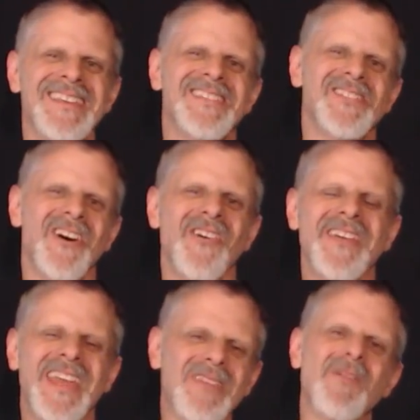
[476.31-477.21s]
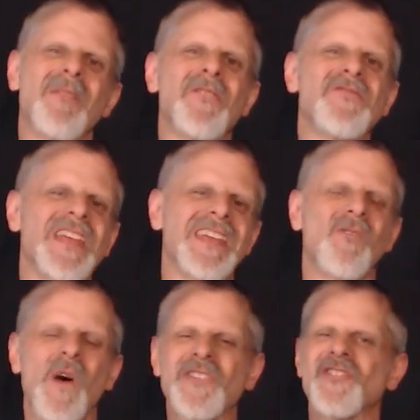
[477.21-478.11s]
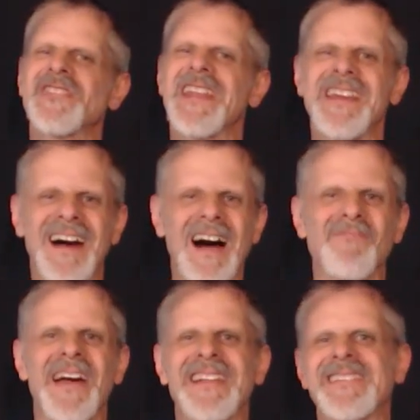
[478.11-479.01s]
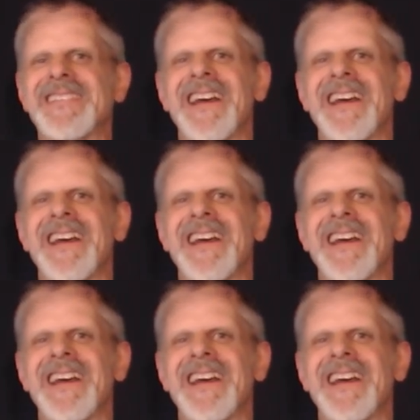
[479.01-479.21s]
So email me with any questions, any comments.